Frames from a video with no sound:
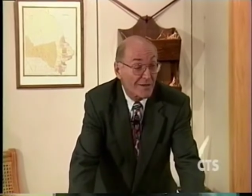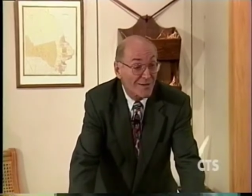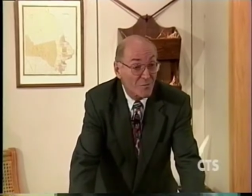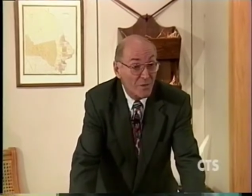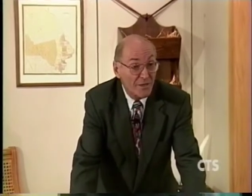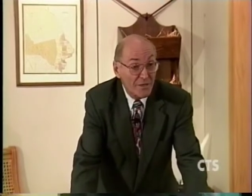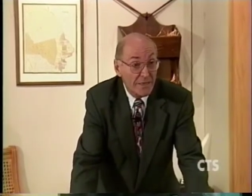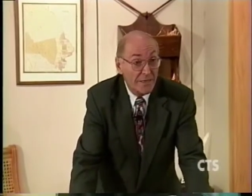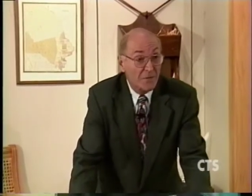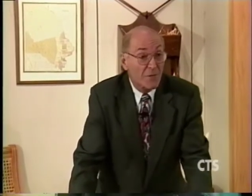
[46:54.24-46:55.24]
uh, appeared
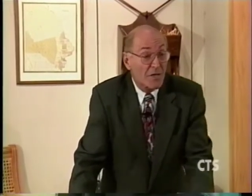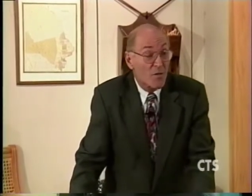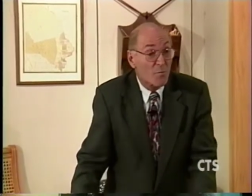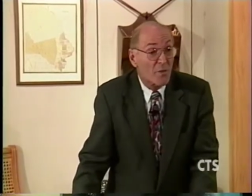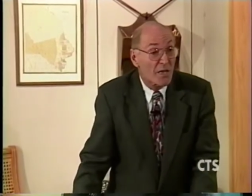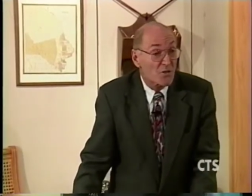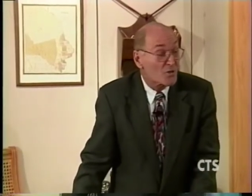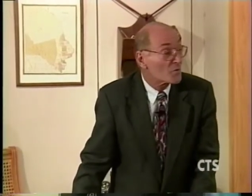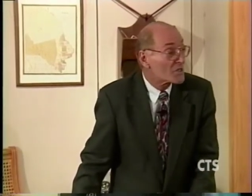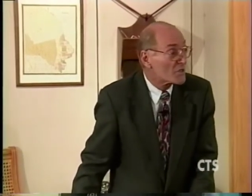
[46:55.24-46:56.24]
here, one other
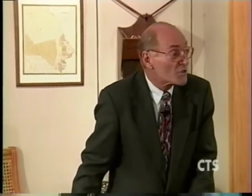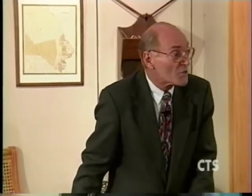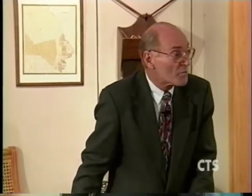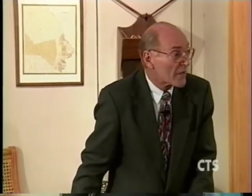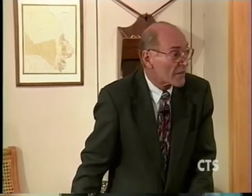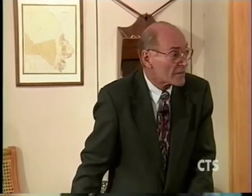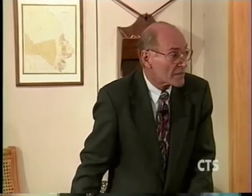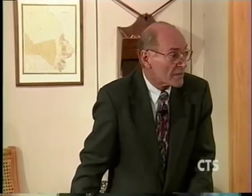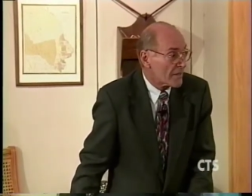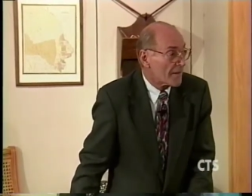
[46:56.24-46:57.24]
patient was a
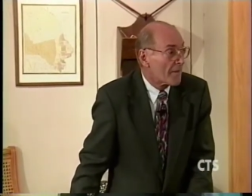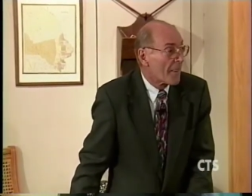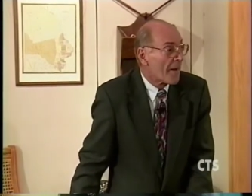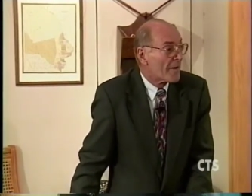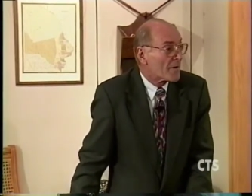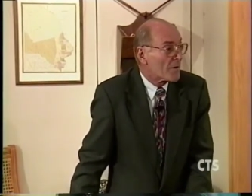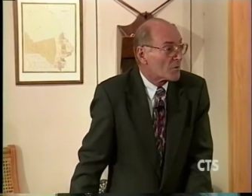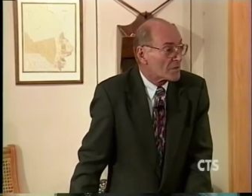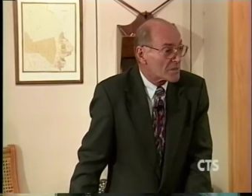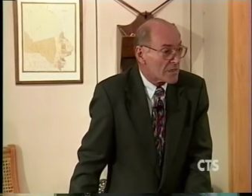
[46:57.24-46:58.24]
chimpanzee that
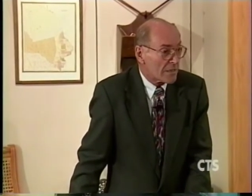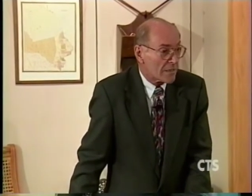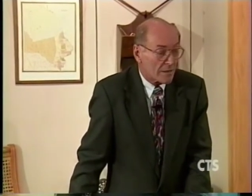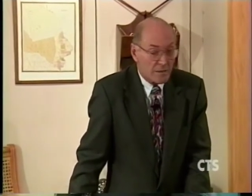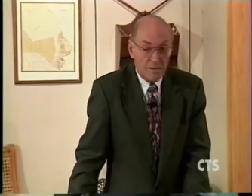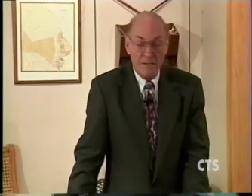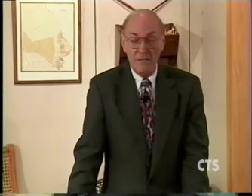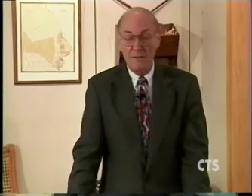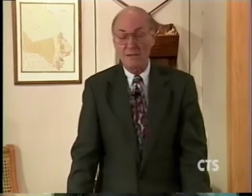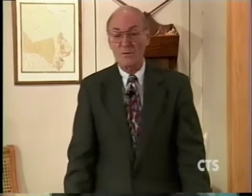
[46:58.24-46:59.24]
was seen, it,
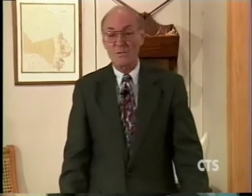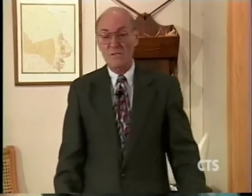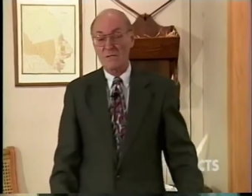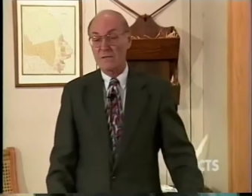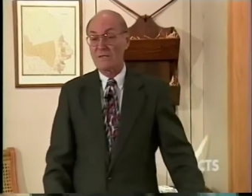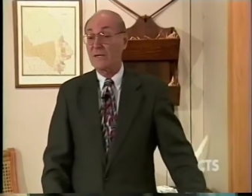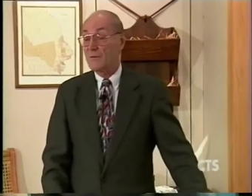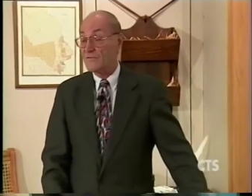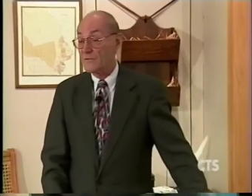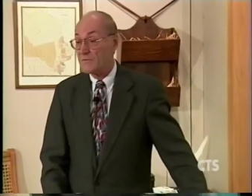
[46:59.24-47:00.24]
uh, it, was, it had
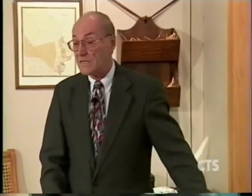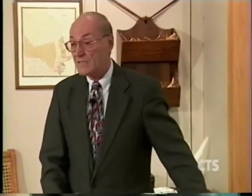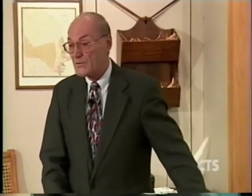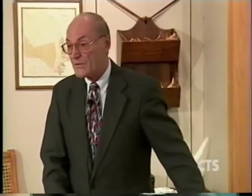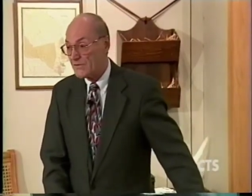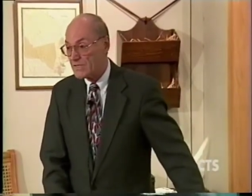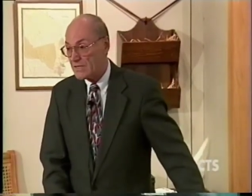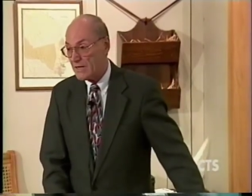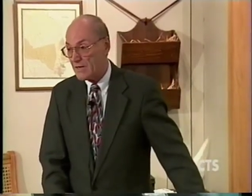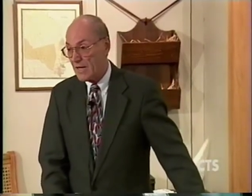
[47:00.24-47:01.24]
come from the country of
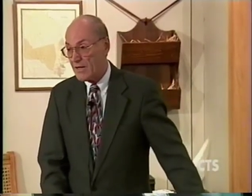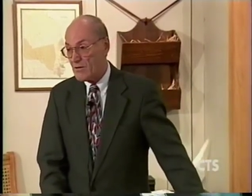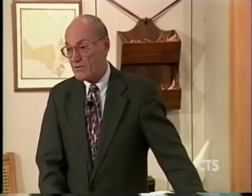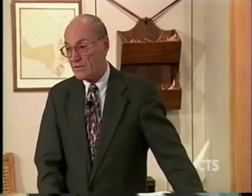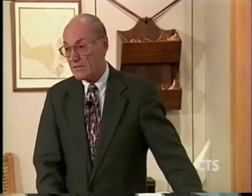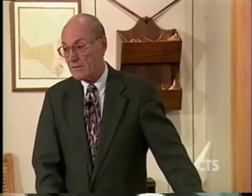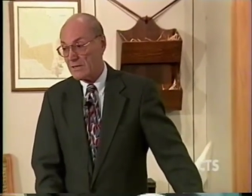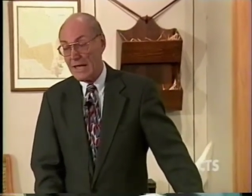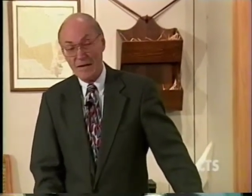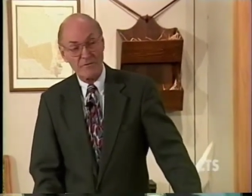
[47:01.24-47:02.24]
Sierra Leone
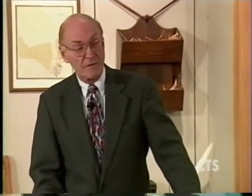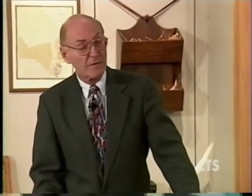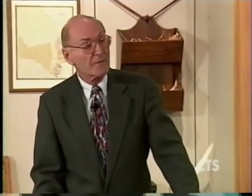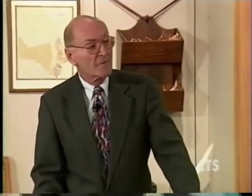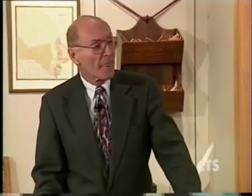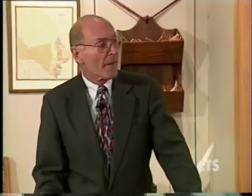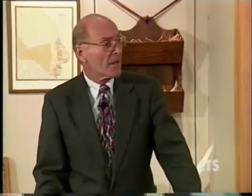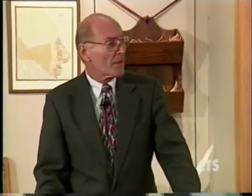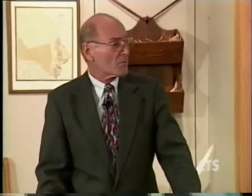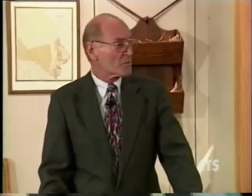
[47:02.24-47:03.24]
in Africa.
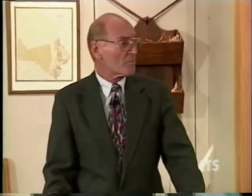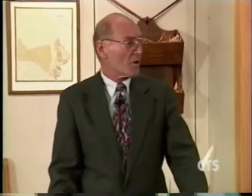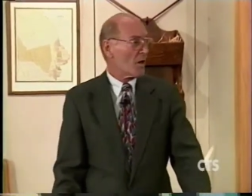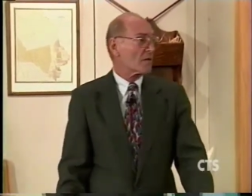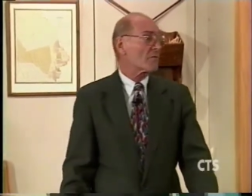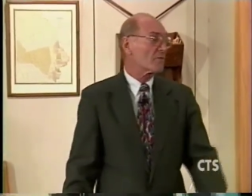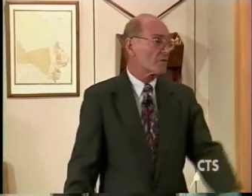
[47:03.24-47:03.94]
It was bought